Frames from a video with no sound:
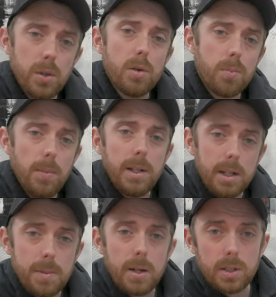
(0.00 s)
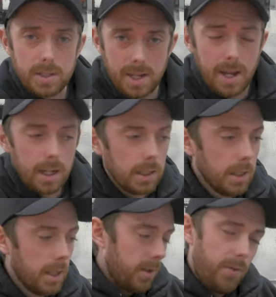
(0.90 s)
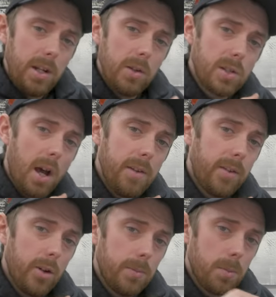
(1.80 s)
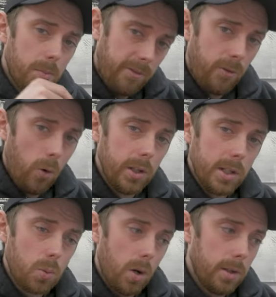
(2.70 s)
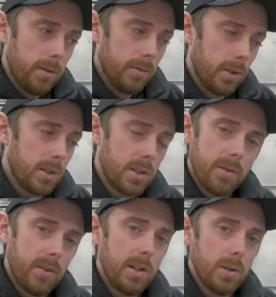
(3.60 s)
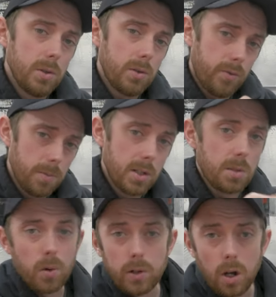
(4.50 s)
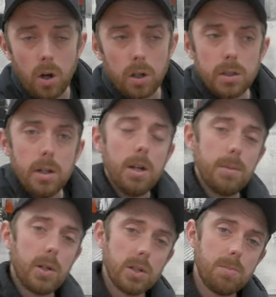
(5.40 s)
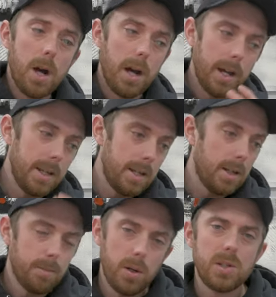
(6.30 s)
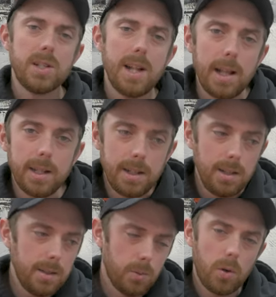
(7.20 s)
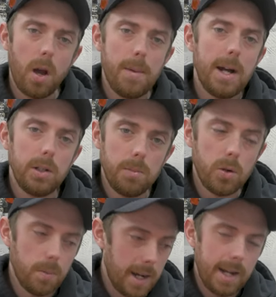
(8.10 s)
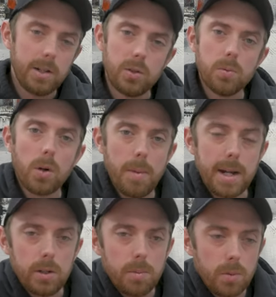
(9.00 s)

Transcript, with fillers: but you're probably going to be able to tell the videos that I filmed before this one versus the videos from this point on, because my personality will come out a lot more, my attitude will come out a lot